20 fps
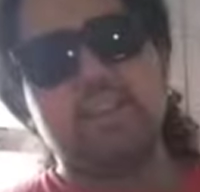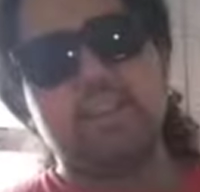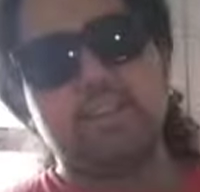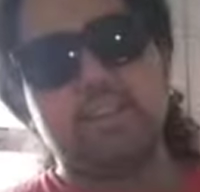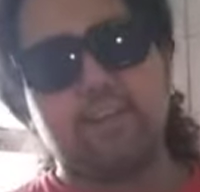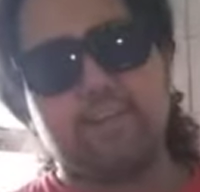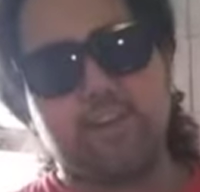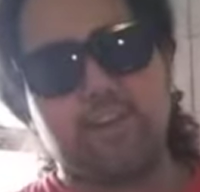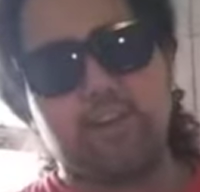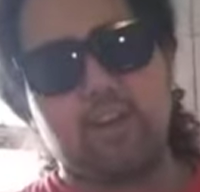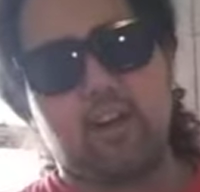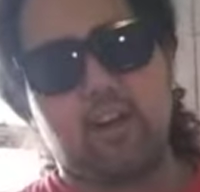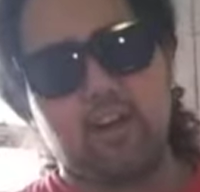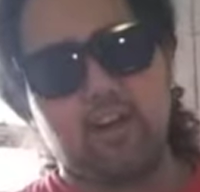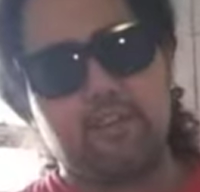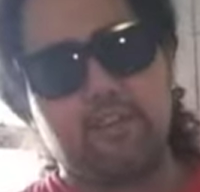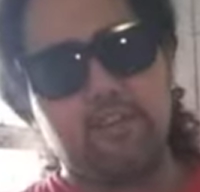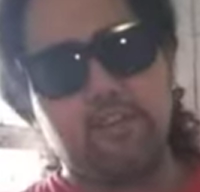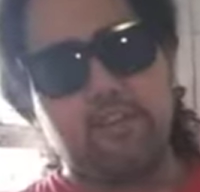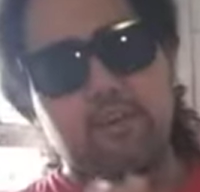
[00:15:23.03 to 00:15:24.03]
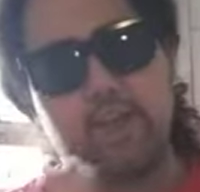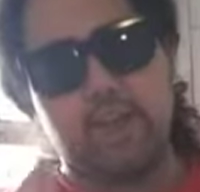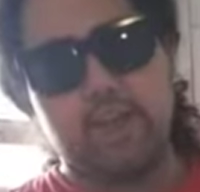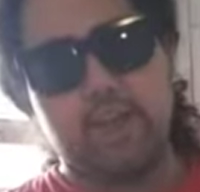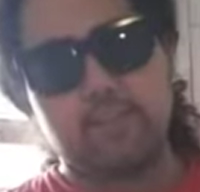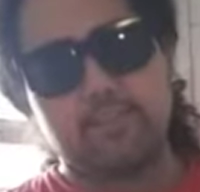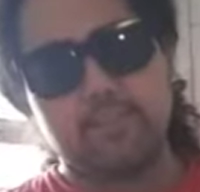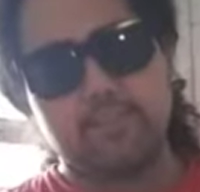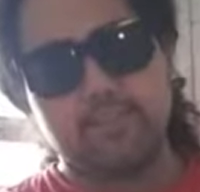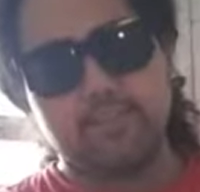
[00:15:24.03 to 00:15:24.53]
different kung fu
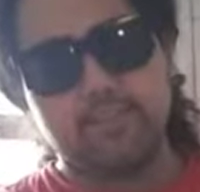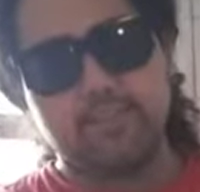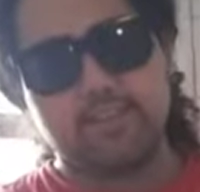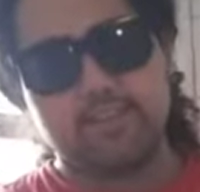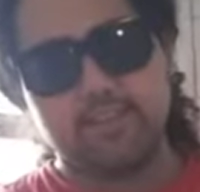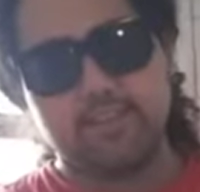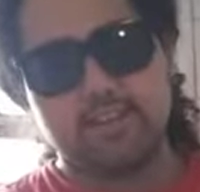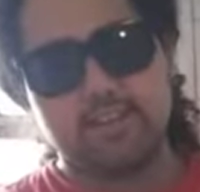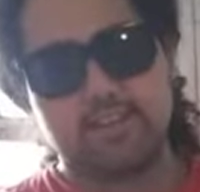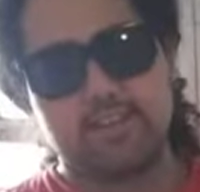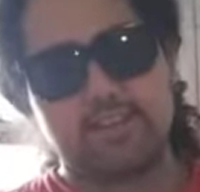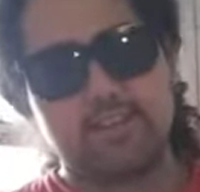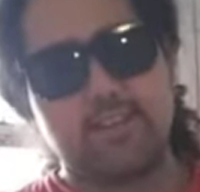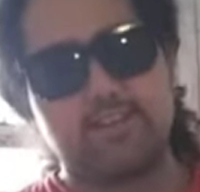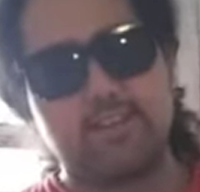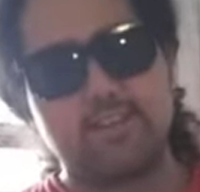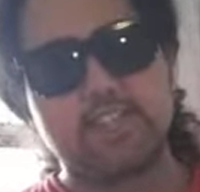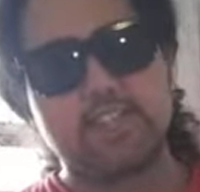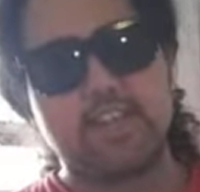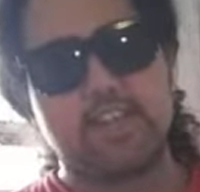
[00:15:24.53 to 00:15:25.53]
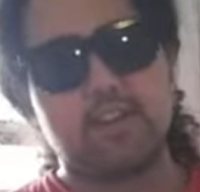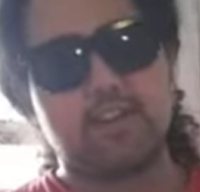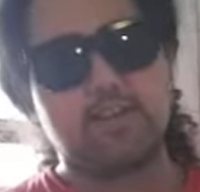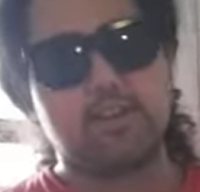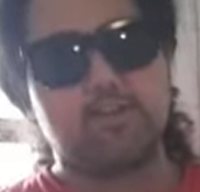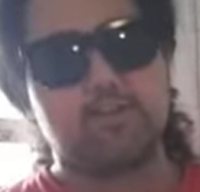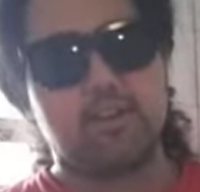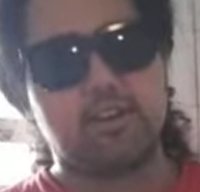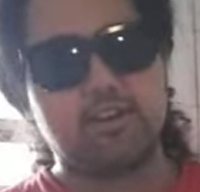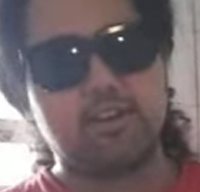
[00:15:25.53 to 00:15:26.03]
animals. There's different styles
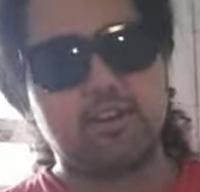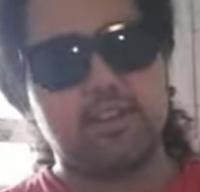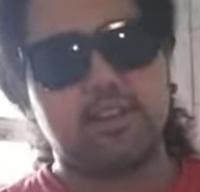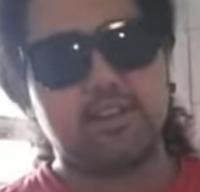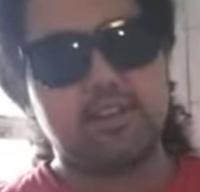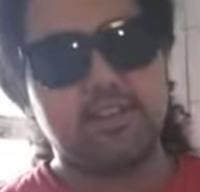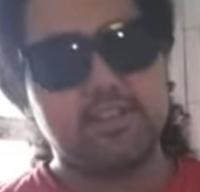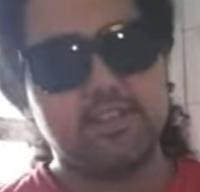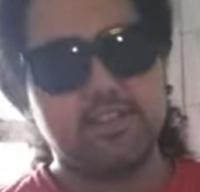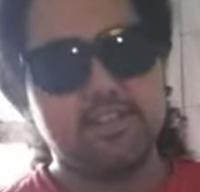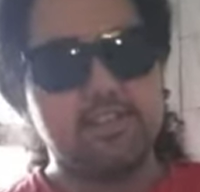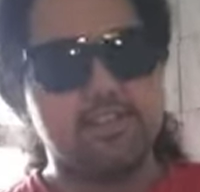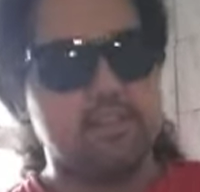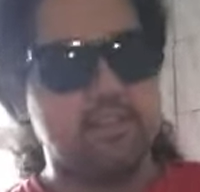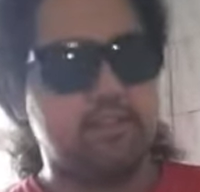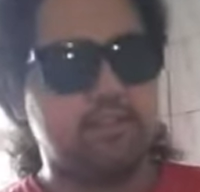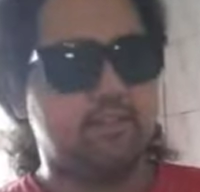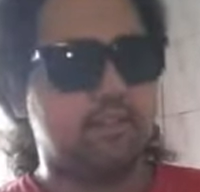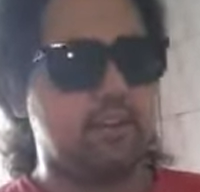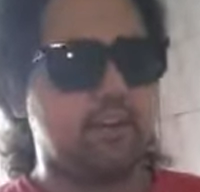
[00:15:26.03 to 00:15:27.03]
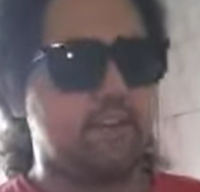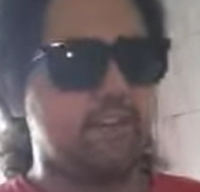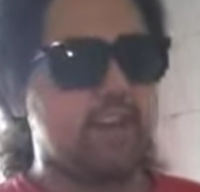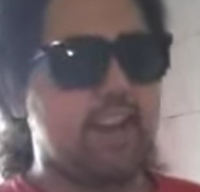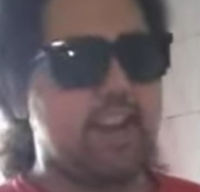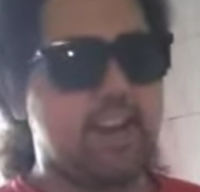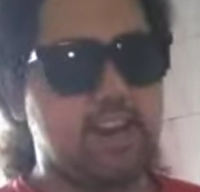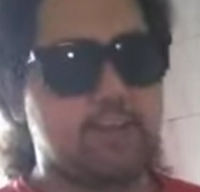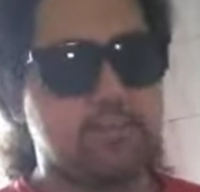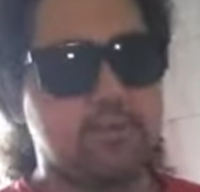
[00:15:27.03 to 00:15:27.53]
of martial arts for different
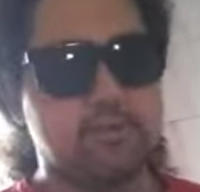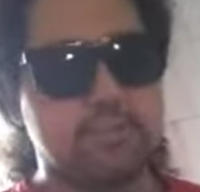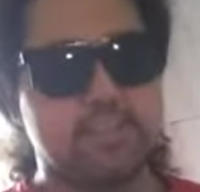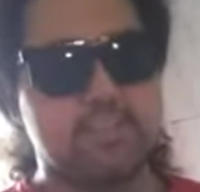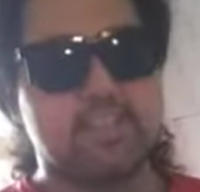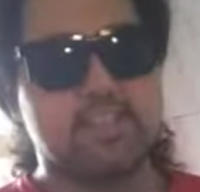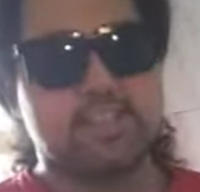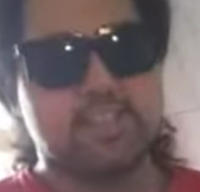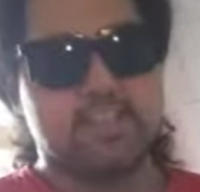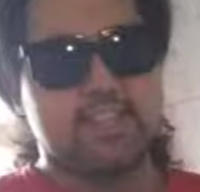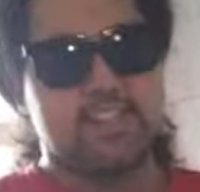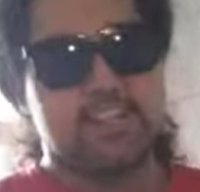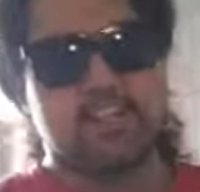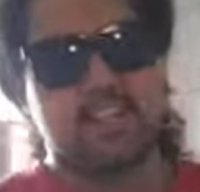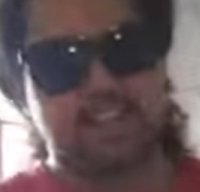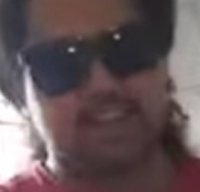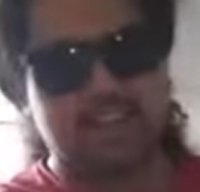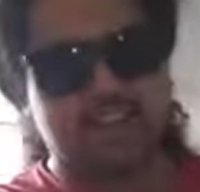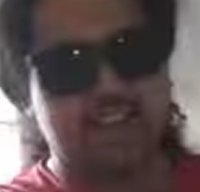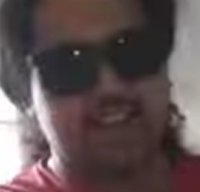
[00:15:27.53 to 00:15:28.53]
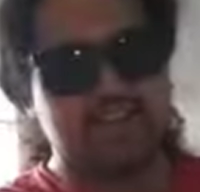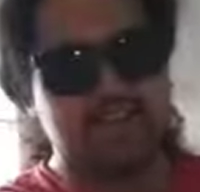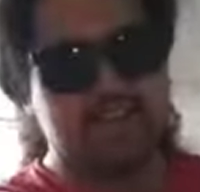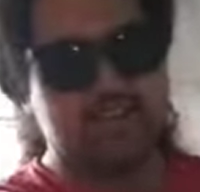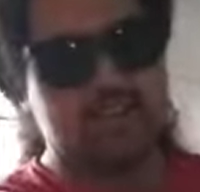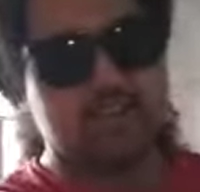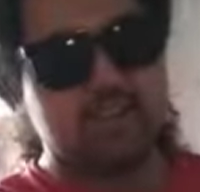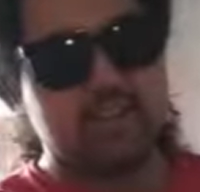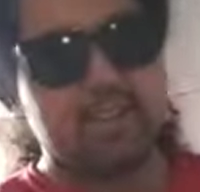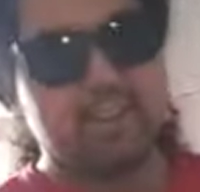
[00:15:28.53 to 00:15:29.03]
animals, and the snake style
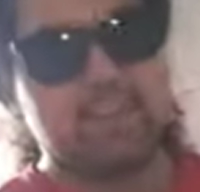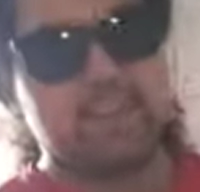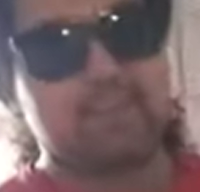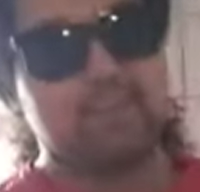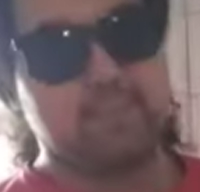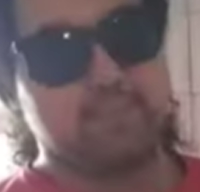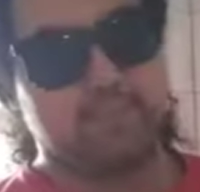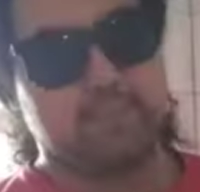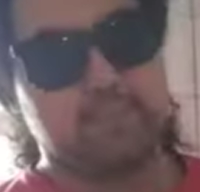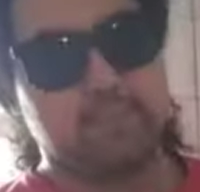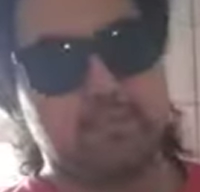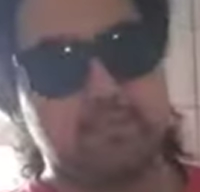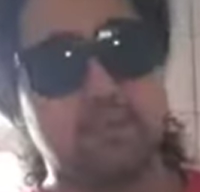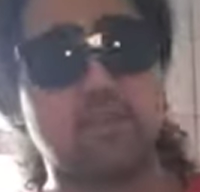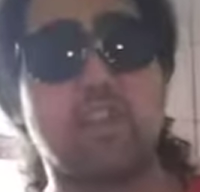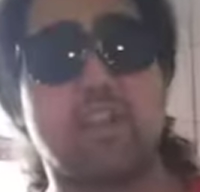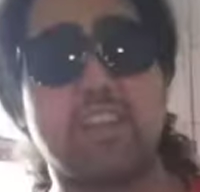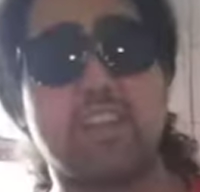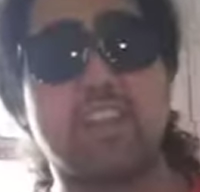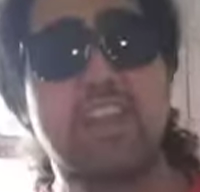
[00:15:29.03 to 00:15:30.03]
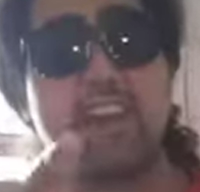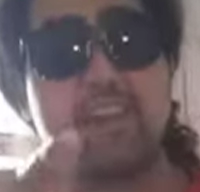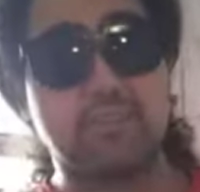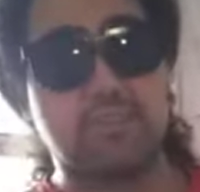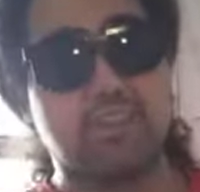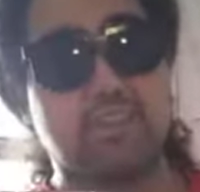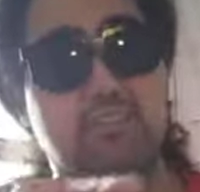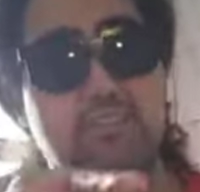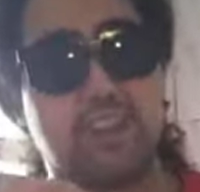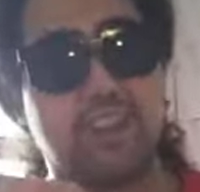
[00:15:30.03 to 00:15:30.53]
is more like for someone who's trying to
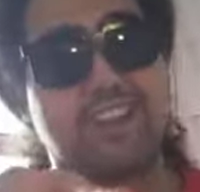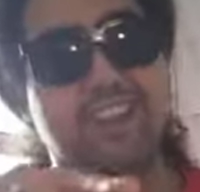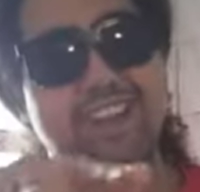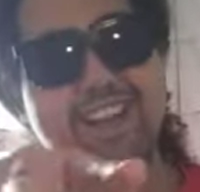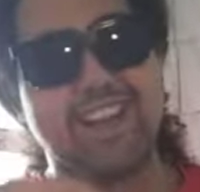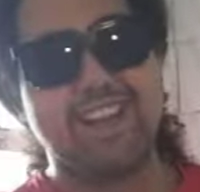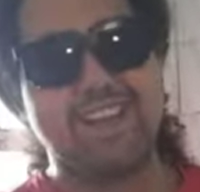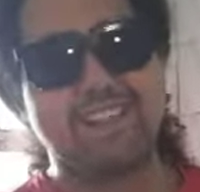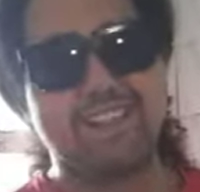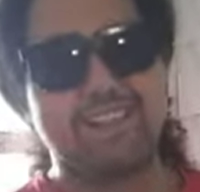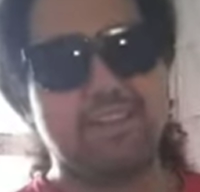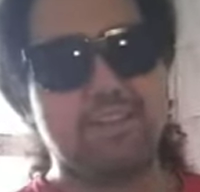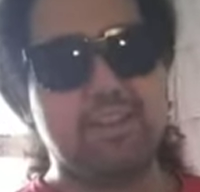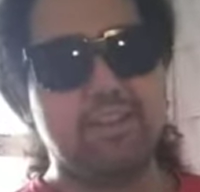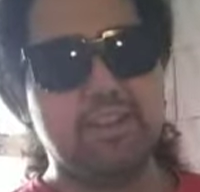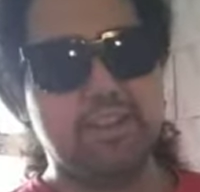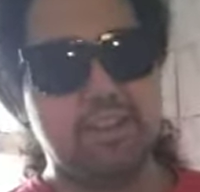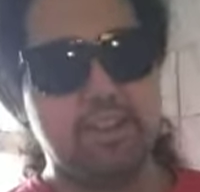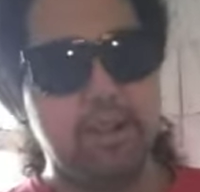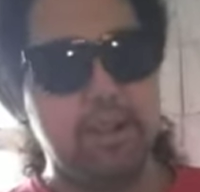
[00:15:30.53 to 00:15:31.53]
gouge your fucking eyes out.